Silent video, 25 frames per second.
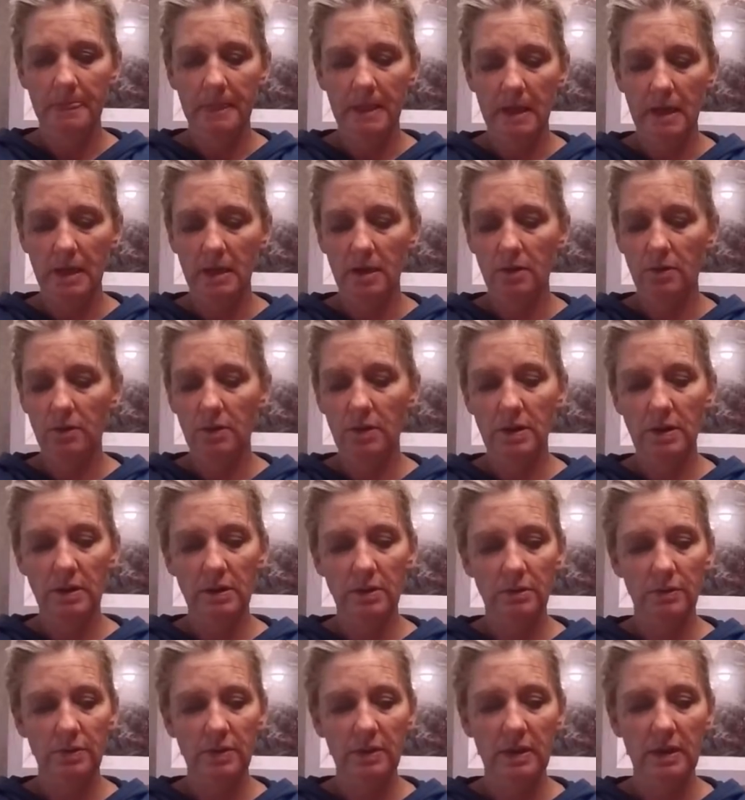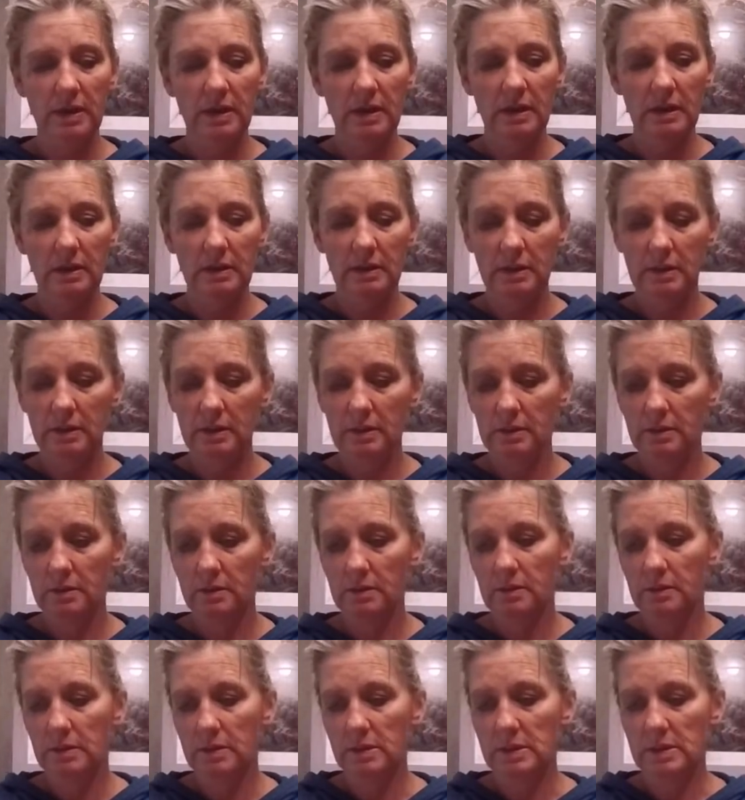I don't know, thick
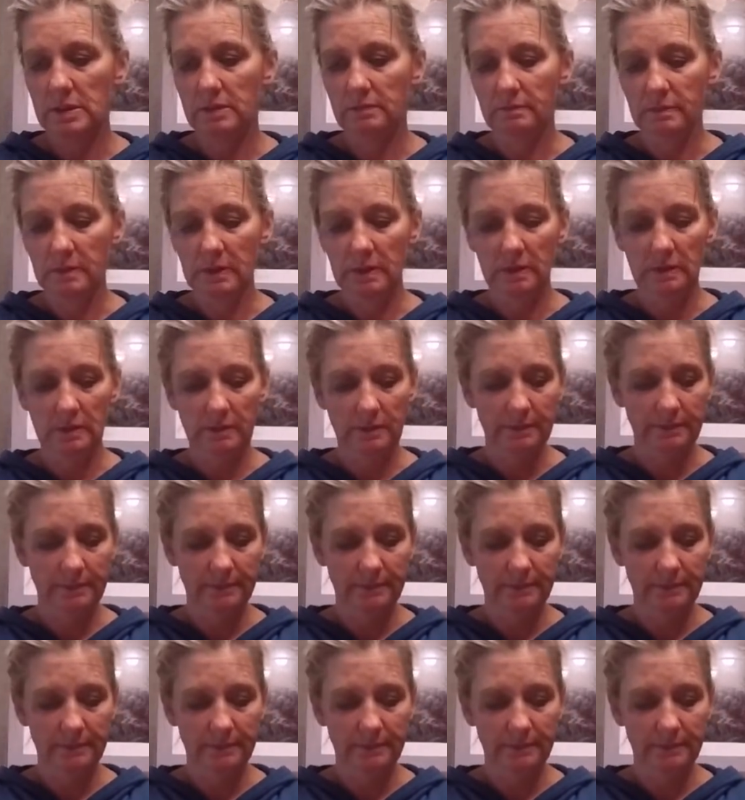or something.